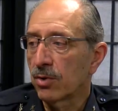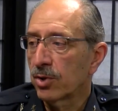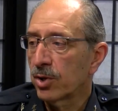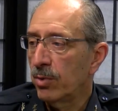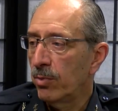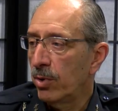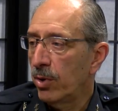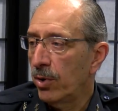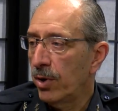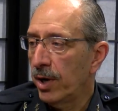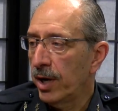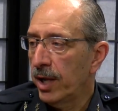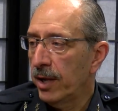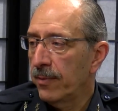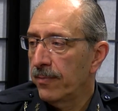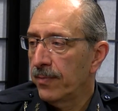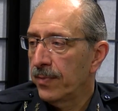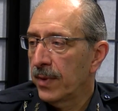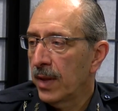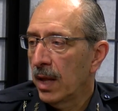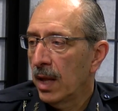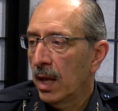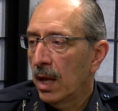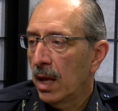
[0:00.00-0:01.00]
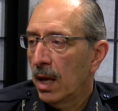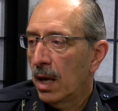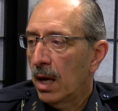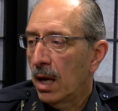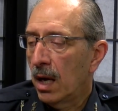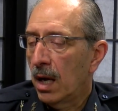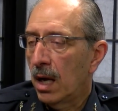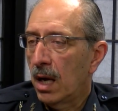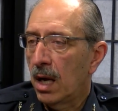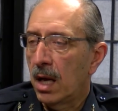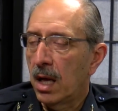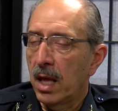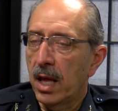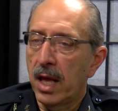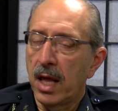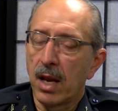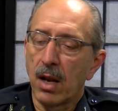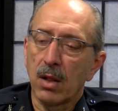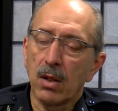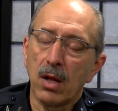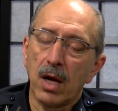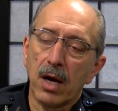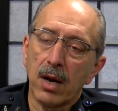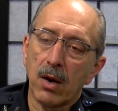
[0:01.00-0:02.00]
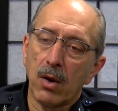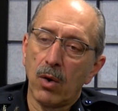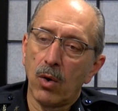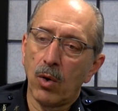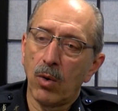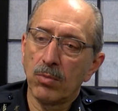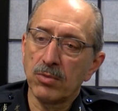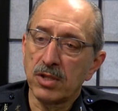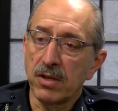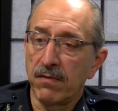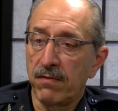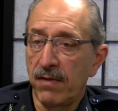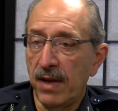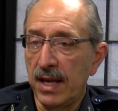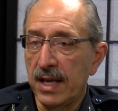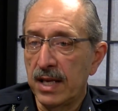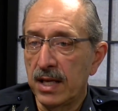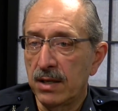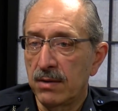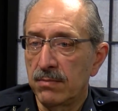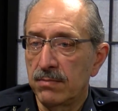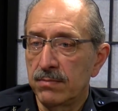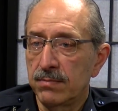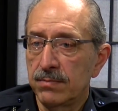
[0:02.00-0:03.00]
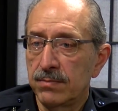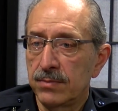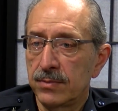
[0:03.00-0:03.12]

community, and a lot of homes are vacant